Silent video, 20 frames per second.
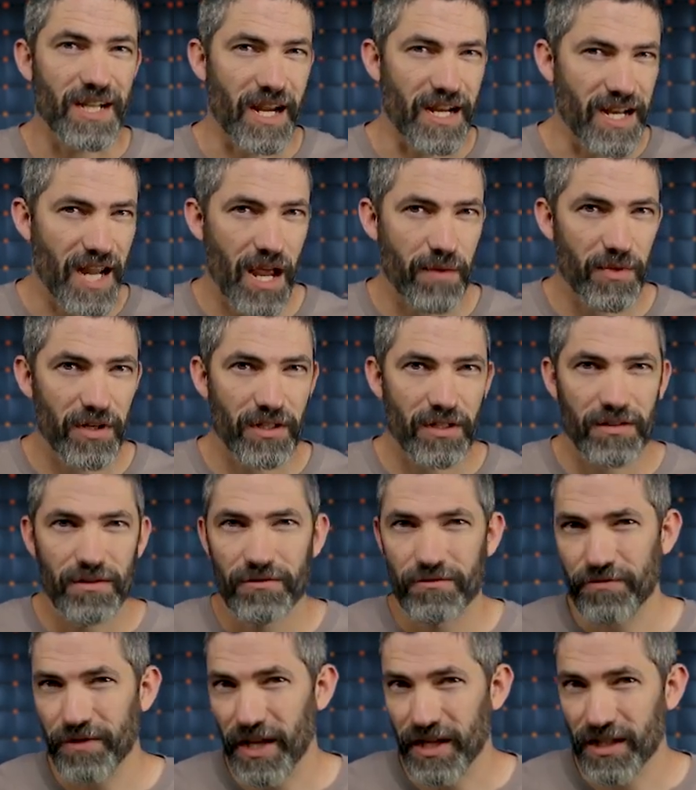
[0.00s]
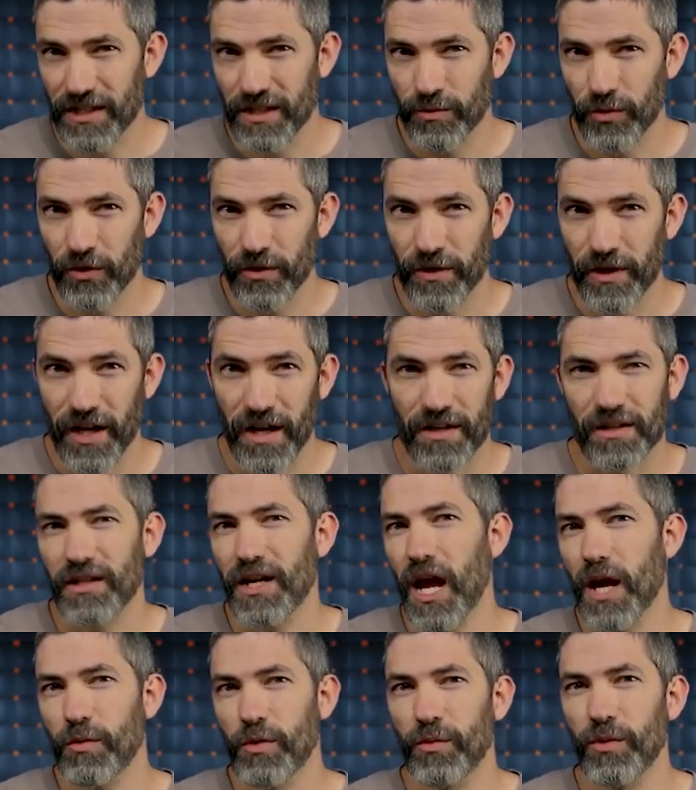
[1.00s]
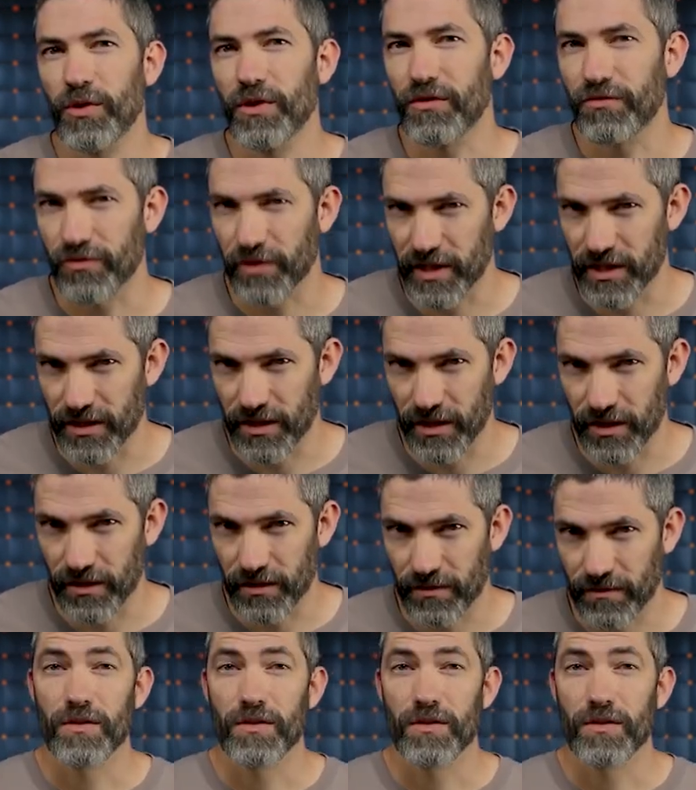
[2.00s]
dynamic, flexible, and capable of reasoning.